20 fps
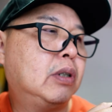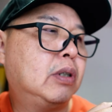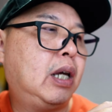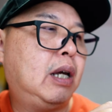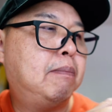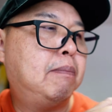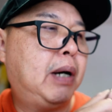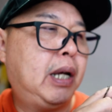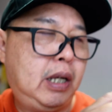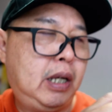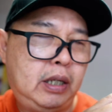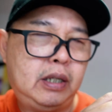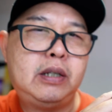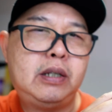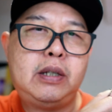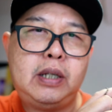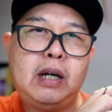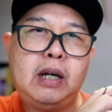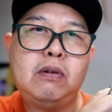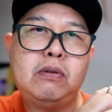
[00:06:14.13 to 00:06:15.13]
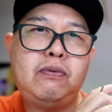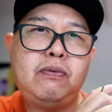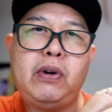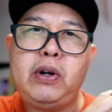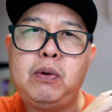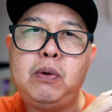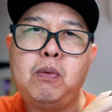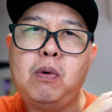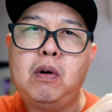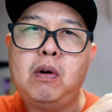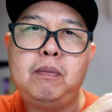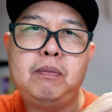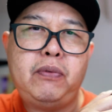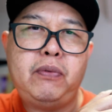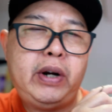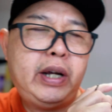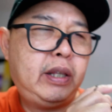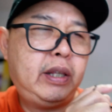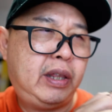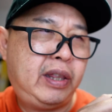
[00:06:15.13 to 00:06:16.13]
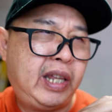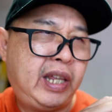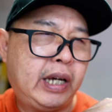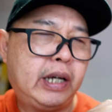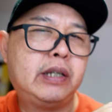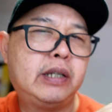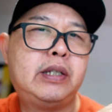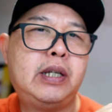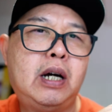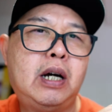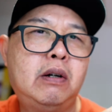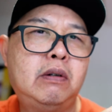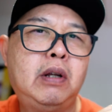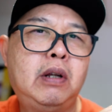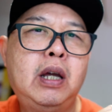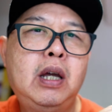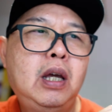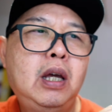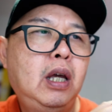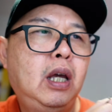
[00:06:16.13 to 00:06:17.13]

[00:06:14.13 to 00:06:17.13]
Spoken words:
Okay, but it sounds very warm, very thick sound.